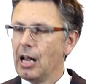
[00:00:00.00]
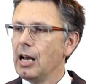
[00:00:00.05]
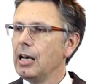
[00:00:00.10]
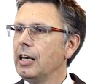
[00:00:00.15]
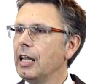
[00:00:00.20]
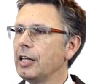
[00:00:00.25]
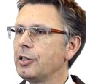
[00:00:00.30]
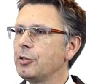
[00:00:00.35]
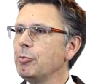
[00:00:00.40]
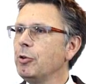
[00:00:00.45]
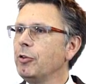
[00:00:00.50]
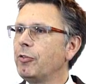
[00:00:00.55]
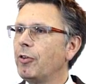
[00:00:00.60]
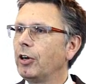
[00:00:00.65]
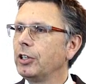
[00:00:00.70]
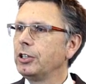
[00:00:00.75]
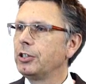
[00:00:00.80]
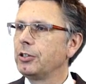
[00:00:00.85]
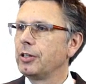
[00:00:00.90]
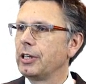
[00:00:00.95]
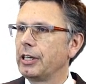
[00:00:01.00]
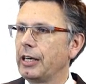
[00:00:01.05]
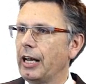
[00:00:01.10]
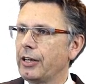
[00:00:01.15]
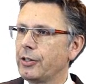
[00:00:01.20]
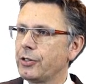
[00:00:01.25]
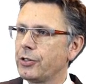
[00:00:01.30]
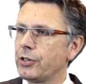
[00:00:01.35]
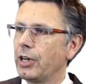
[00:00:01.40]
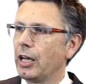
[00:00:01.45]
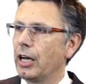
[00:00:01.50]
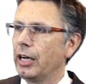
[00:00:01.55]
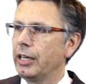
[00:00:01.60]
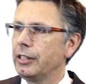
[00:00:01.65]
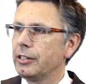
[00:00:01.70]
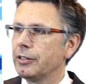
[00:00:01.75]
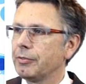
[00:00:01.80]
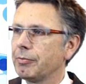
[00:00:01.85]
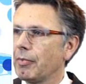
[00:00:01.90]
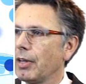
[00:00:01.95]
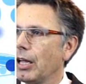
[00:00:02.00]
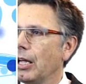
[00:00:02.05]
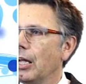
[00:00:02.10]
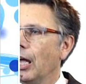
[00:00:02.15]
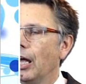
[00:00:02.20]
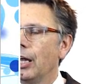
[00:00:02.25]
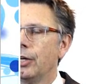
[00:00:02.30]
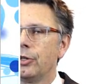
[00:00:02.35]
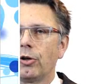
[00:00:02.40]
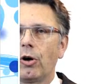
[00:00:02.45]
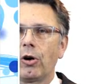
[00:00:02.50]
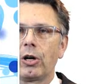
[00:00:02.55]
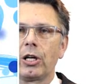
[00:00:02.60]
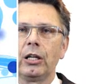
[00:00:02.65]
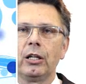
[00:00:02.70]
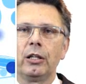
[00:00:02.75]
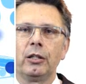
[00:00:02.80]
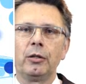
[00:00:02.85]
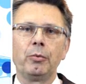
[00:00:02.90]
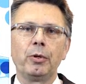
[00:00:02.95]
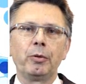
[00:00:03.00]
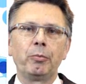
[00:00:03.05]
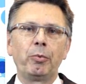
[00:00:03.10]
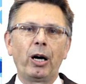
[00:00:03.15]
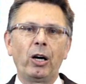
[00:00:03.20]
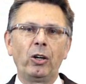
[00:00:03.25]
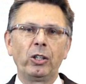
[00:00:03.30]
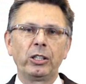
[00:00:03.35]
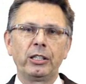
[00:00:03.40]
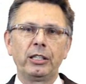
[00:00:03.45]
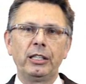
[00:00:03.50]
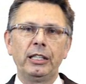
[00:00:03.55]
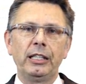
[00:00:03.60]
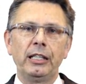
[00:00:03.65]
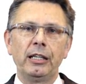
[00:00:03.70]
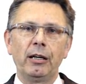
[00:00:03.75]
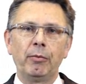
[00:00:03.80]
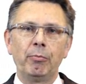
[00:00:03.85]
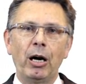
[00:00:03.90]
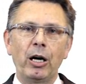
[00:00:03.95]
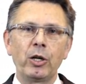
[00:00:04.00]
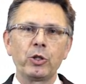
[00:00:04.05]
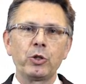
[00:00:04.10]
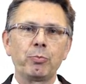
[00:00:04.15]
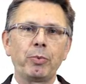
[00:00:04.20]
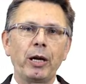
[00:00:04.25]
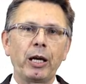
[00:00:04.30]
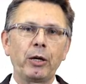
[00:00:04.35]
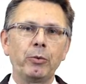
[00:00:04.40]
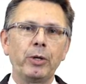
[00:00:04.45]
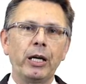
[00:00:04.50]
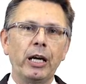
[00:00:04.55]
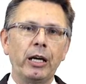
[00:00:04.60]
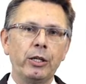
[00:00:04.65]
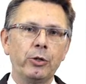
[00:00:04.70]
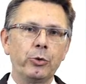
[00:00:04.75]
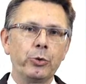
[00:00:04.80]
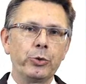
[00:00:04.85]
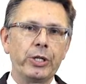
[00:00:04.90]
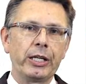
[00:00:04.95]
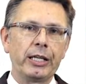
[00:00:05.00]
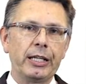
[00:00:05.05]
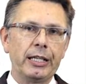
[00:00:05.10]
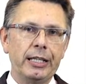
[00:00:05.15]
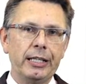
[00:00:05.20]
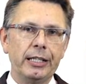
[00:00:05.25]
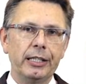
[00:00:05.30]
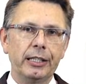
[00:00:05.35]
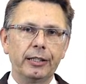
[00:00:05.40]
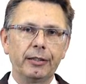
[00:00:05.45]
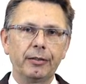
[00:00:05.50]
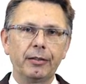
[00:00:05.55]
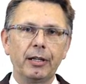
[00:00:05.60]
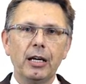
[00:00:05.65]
Let's move on to the next slide and talk a little bit about the mass spec we are using here.